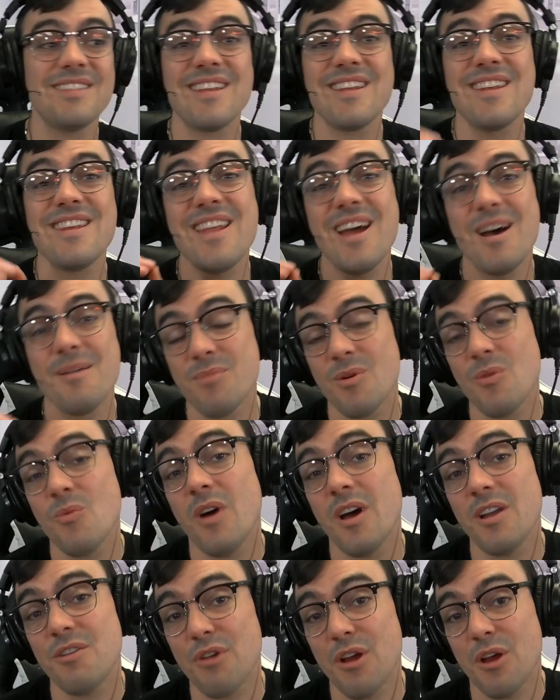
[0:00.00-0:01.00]
the number
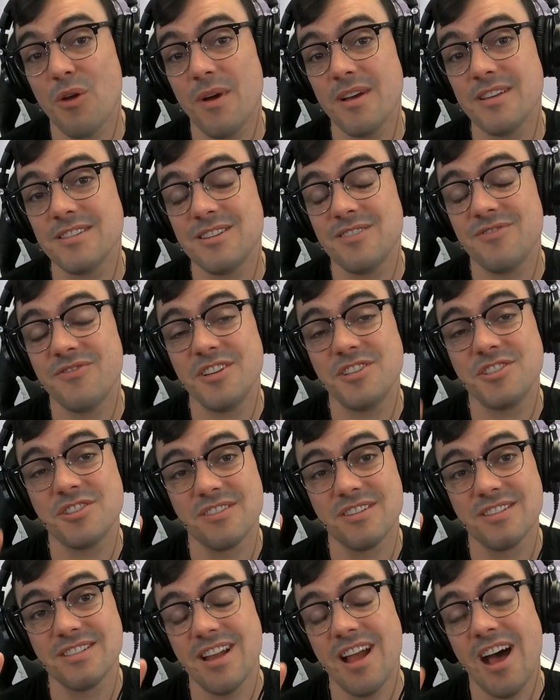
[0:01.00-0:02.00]
one requested
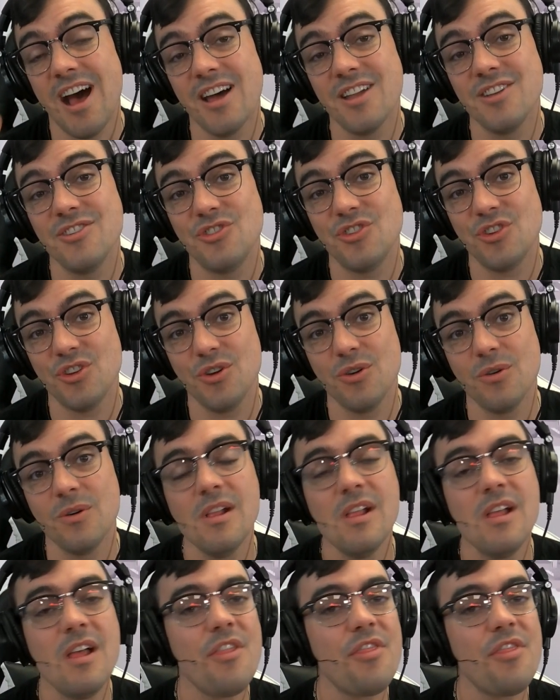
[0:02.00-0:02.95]
feature is an undo.